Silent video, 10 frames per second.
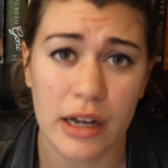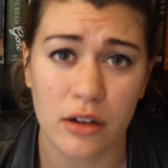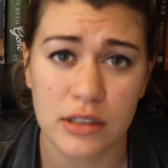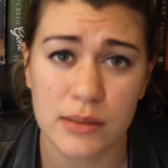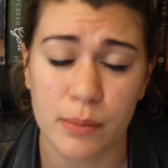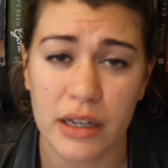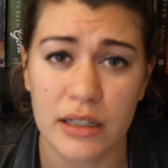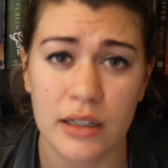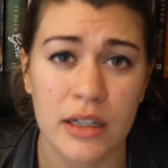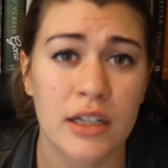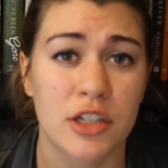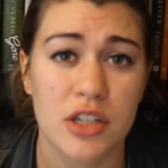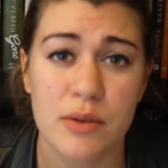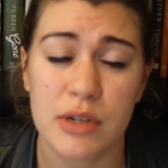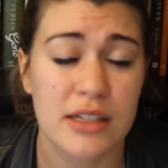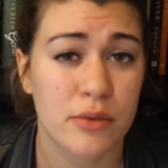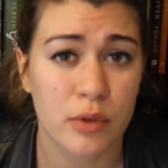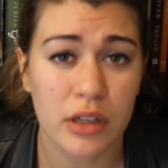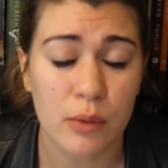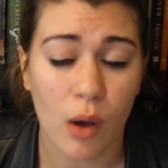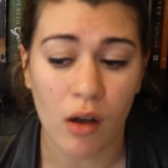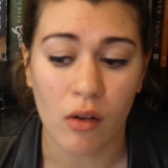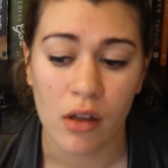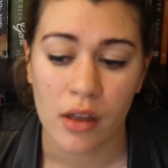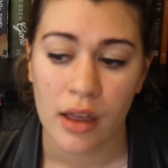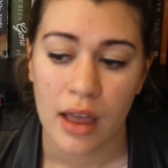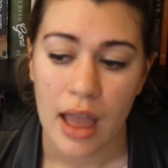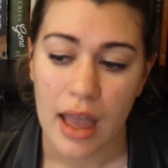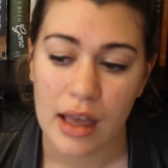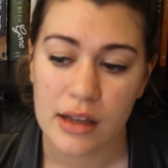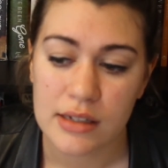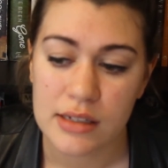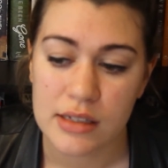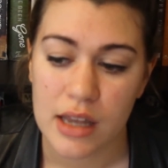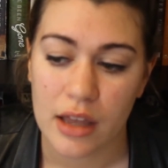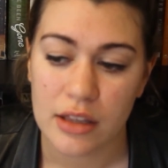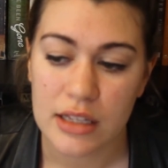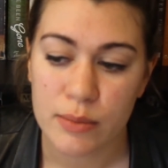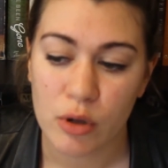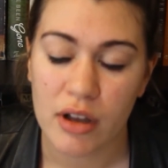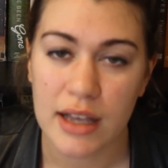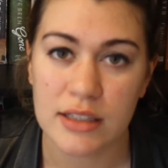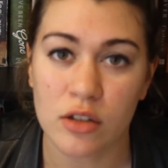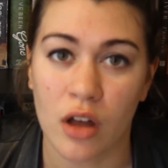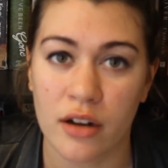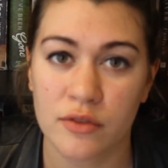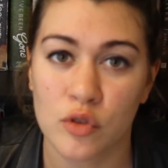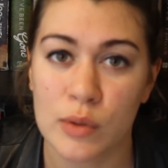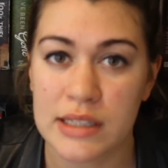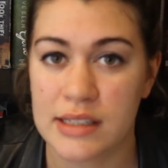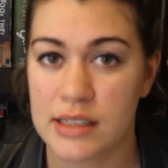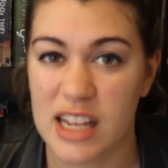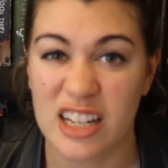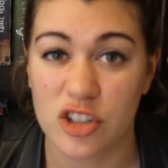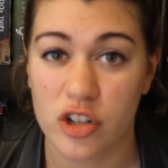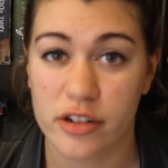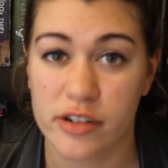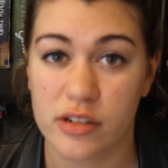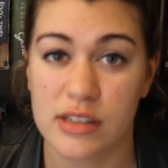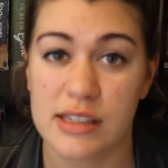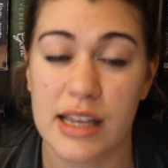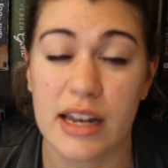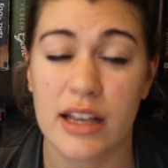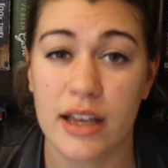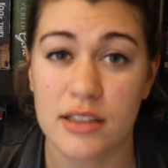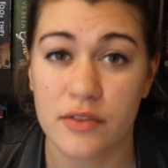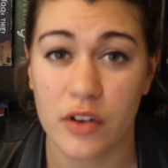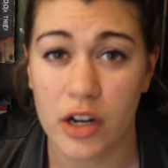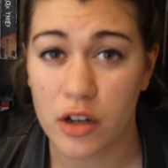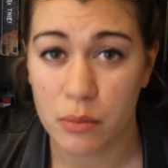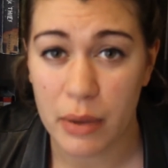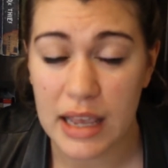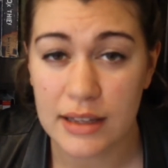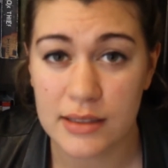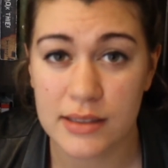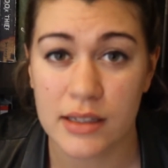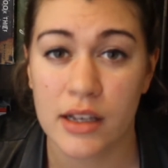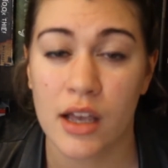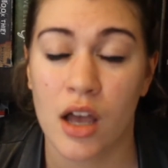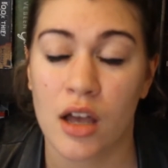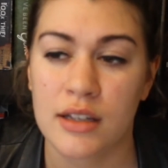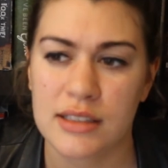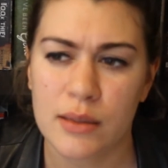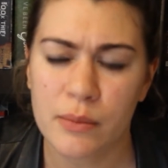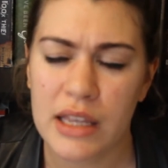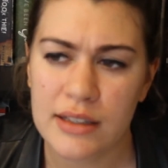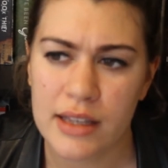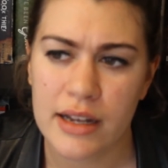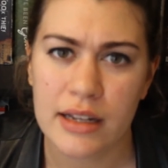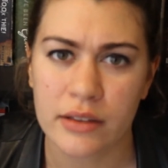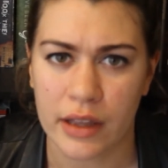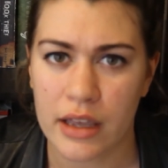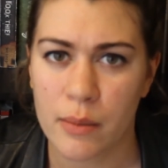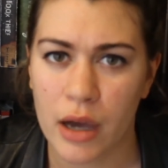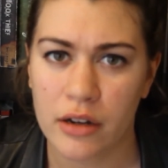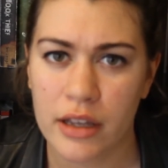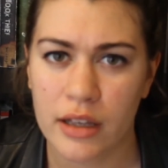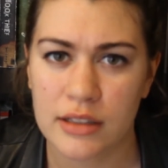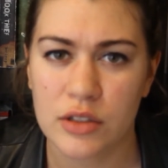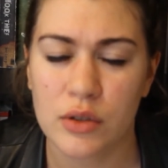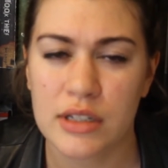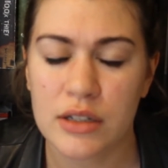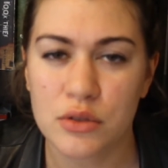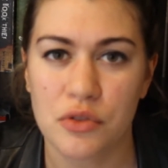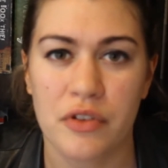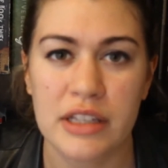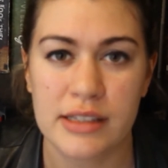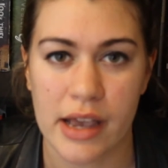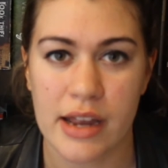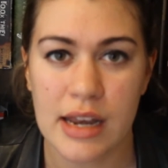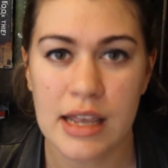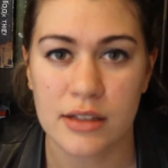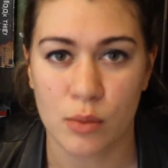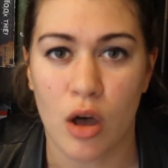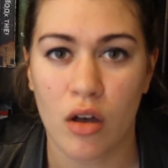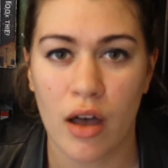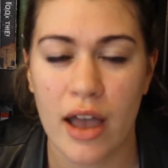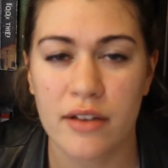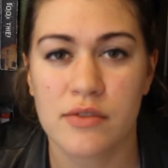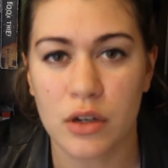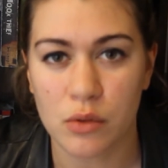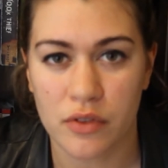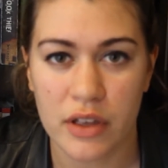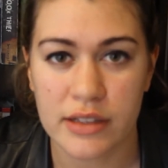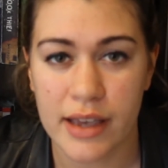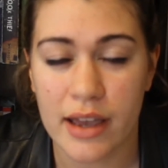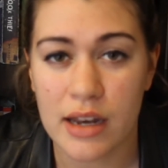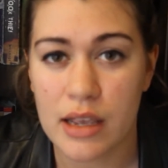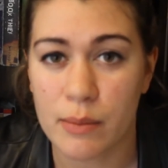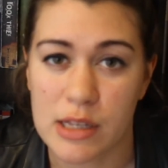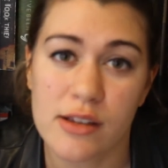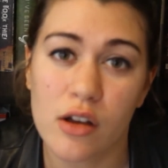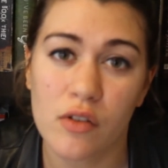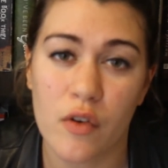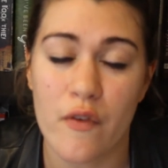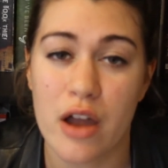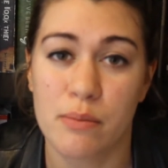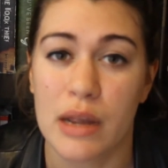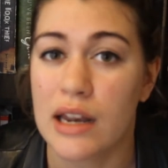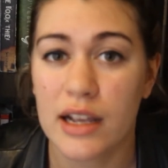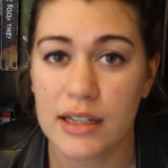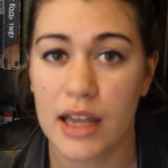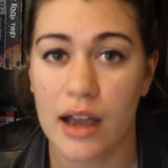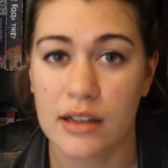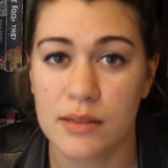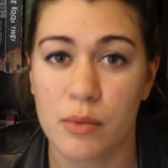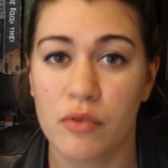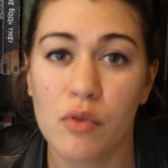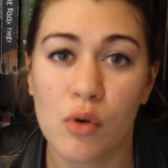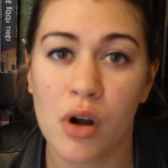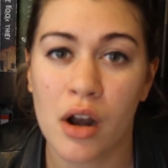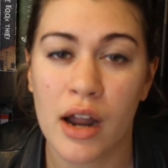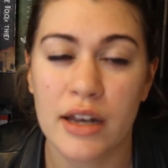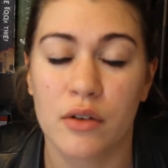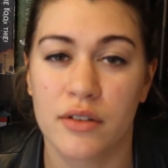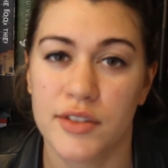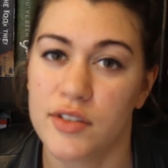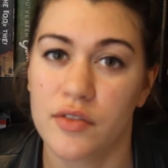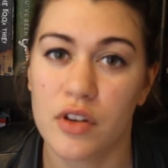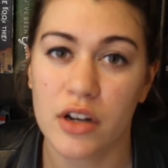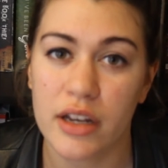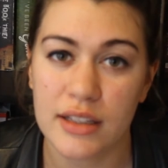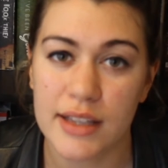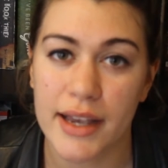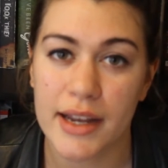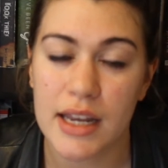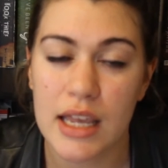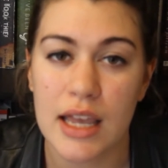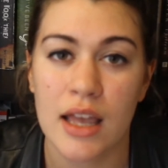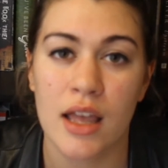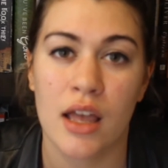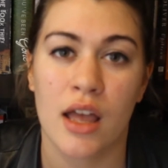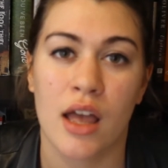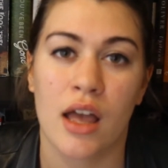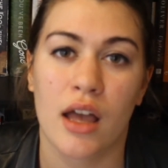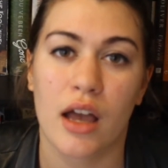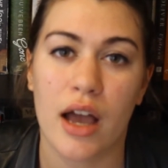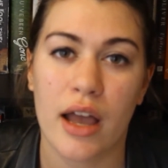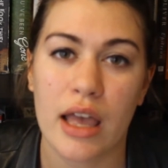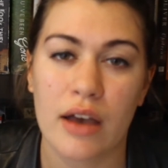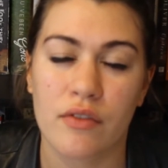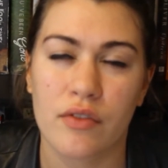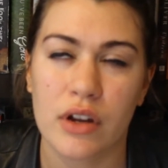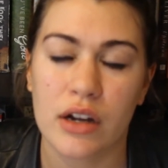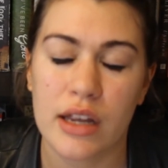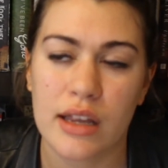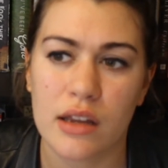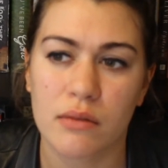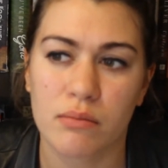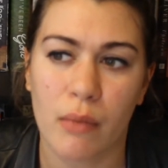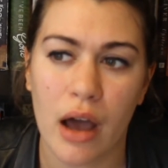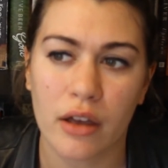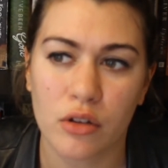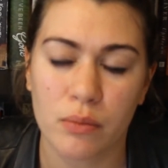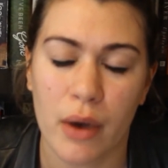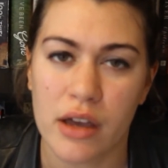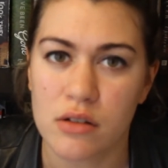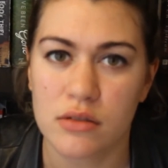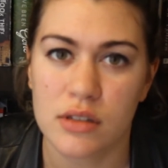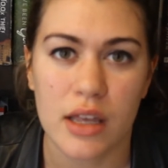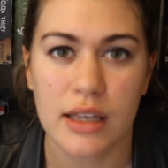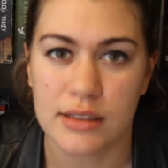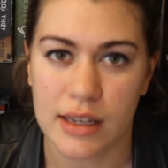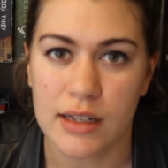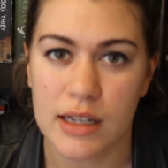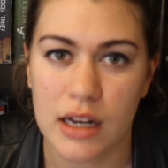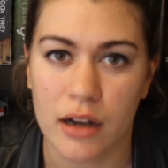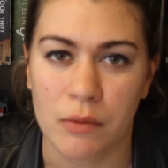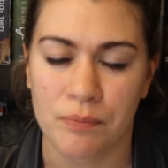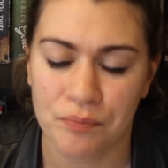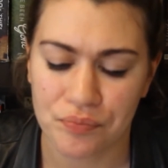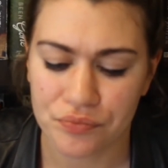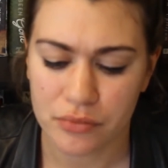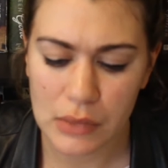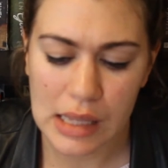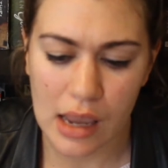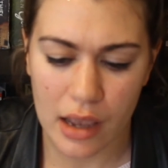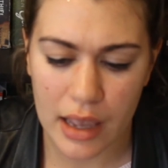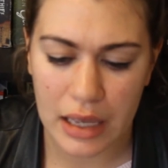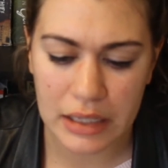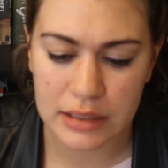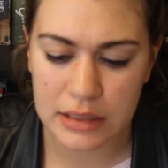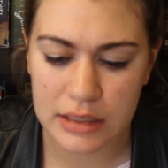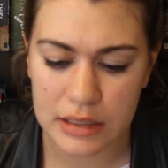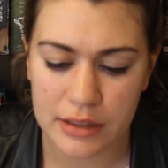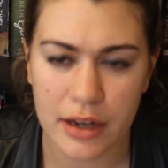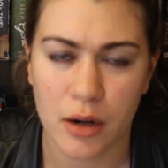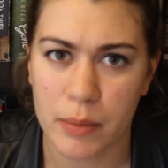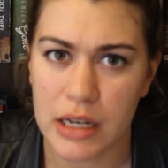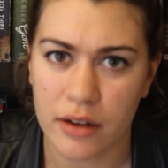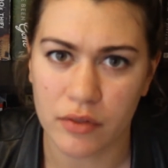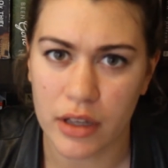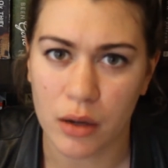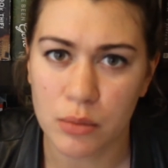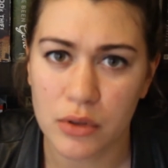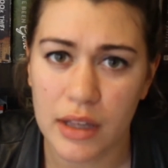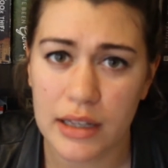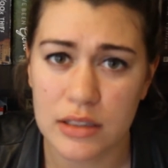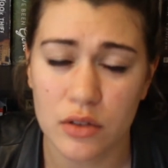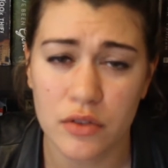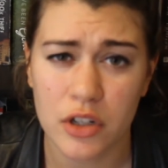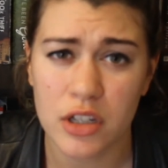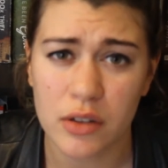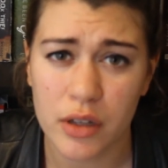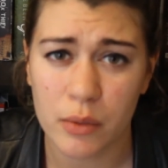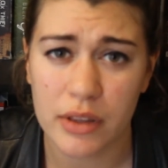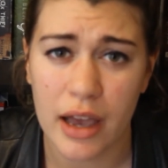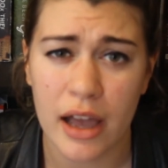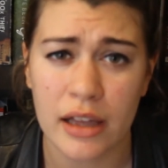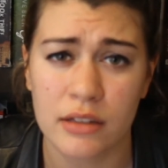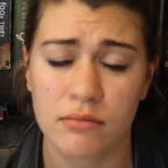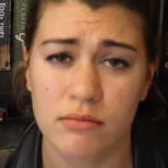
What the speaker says: else, but she reads it really well. And this book has a lot of twists and turns, and it has a very good pace. Some things I didn't like about it, so it deals with anxiety as well. I have dealt with anxiety myself. I've had panic attacks before. I don't have severe anxiety. I have very mild anxiety now. And therapy definitely helped with that. So if you're dealing with that,